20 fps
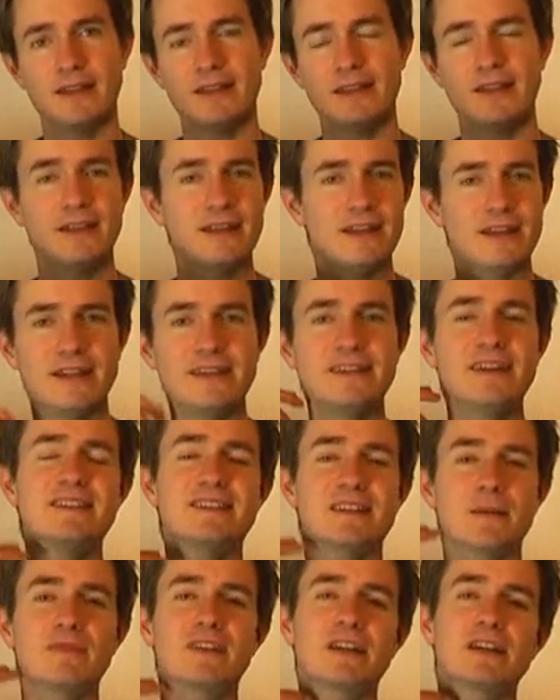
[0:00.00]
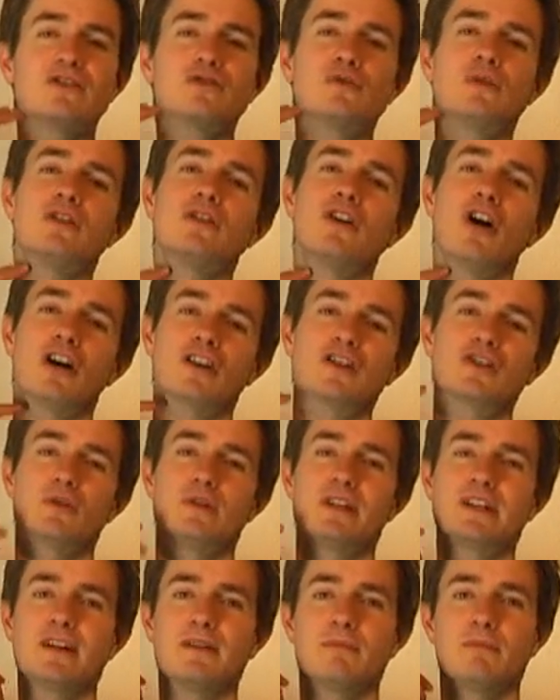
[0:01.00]
he did something to a dog so
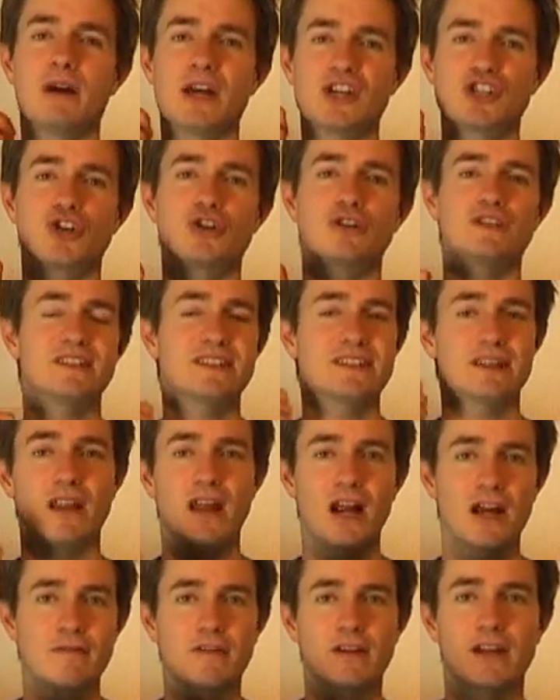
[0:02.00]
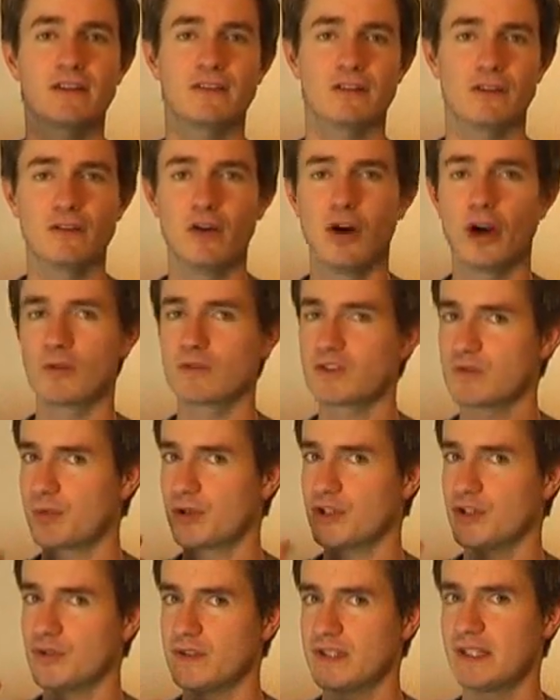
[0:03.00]
he could measure the saliva that the dog was
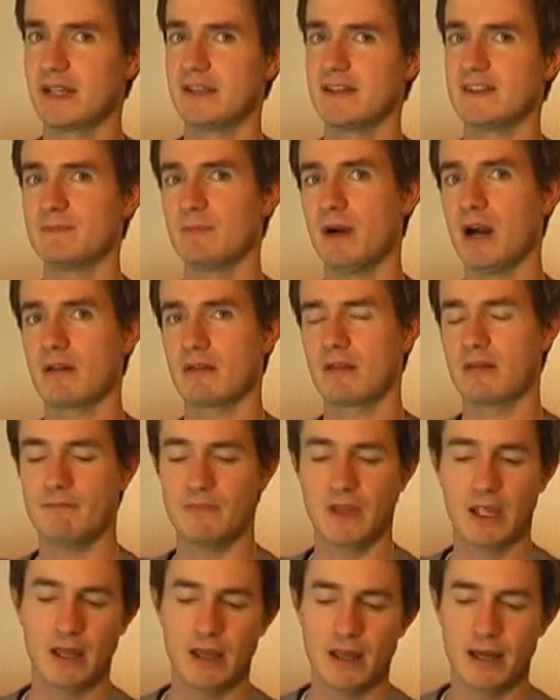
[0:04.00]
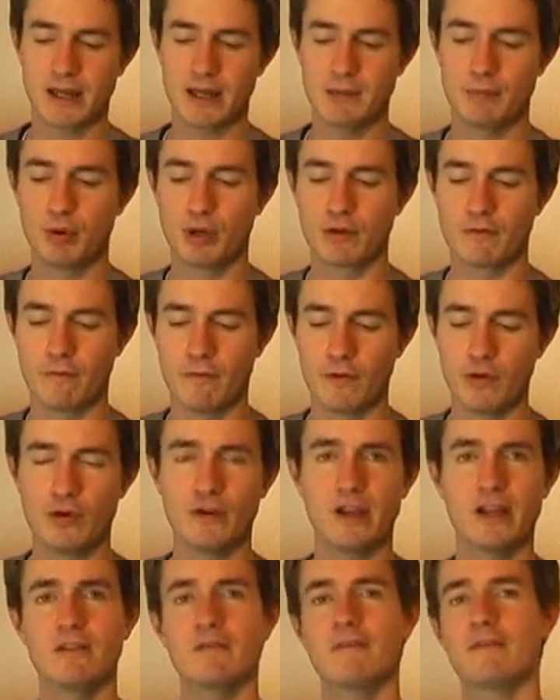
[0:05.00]
producing in his mouth. And he put
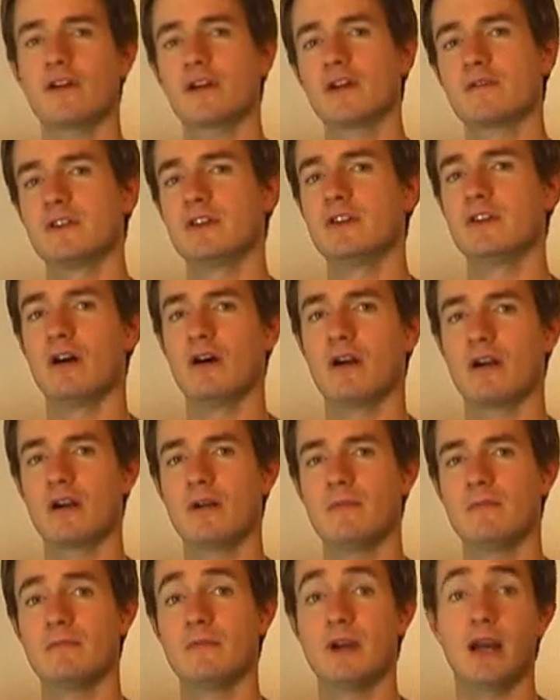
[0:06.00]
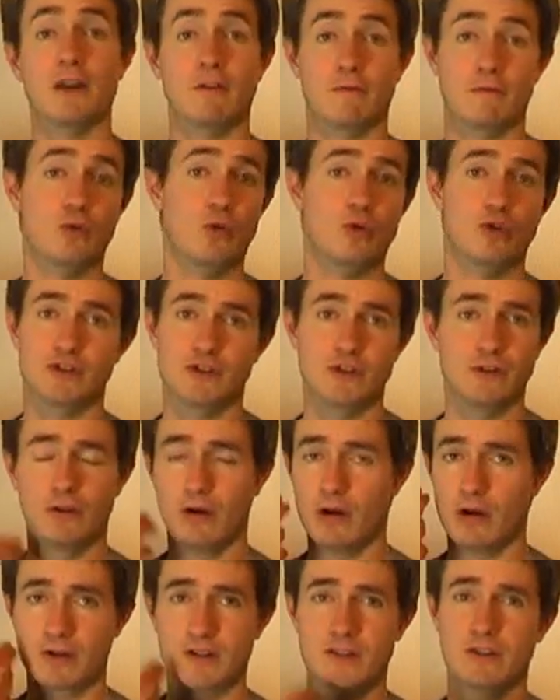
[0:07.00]
food in front of the dog. And of course the
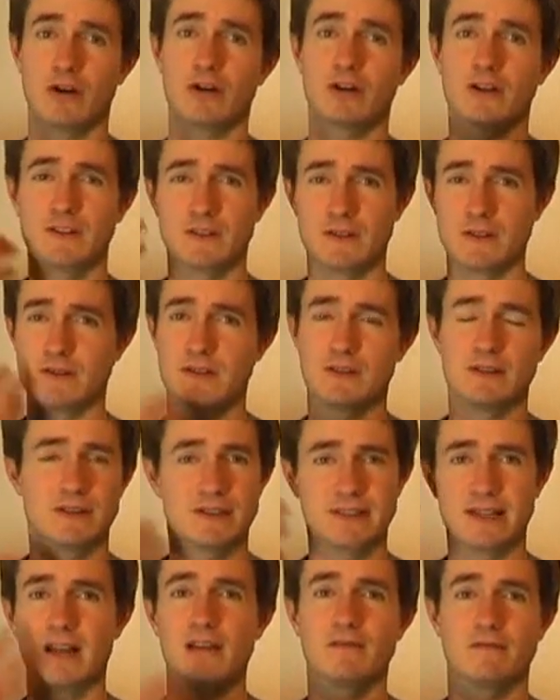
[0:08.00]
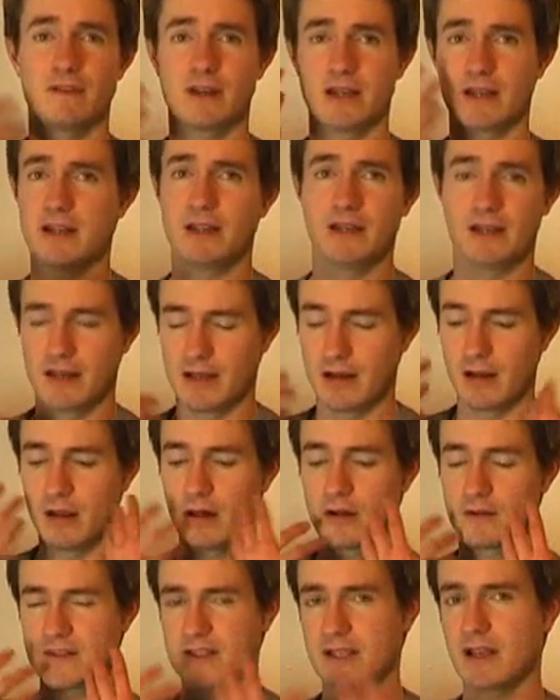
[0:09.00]
dog started to salivate. He had a
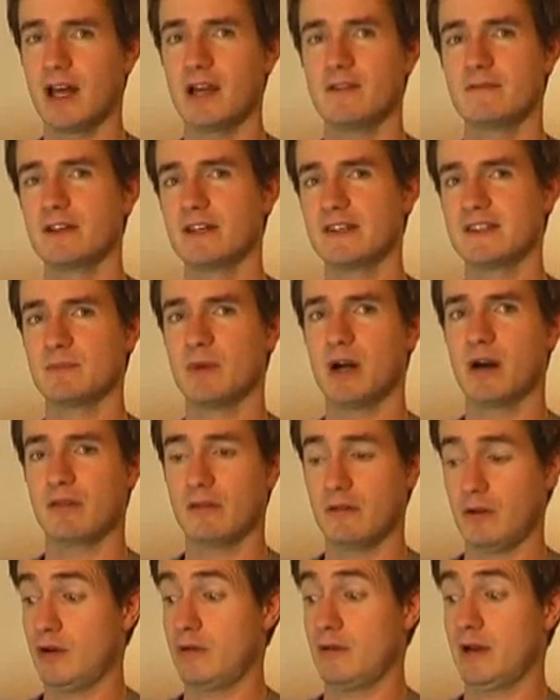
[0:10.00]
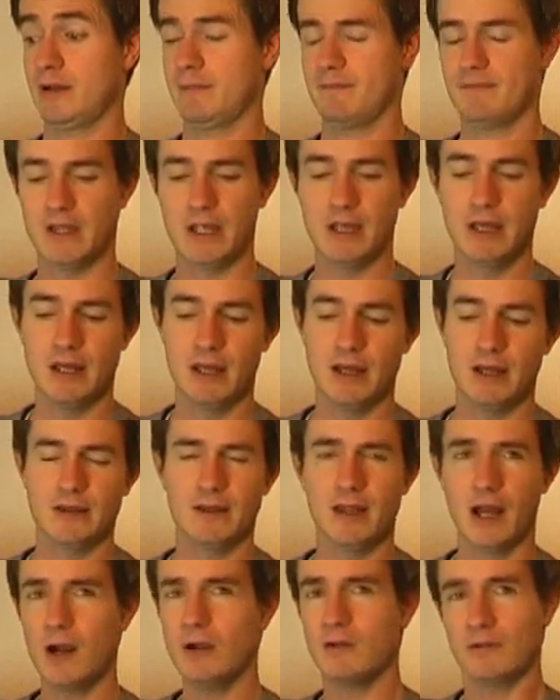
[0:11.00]
lot of saliva in his mouth. Alright.
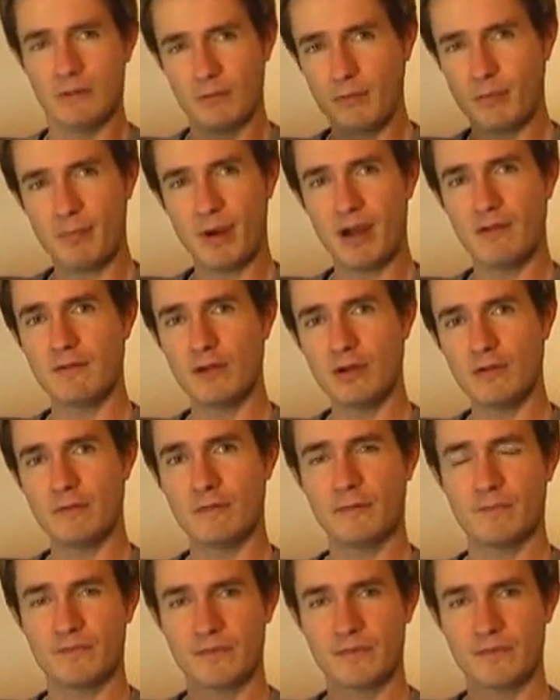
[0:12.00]
Now Pavlov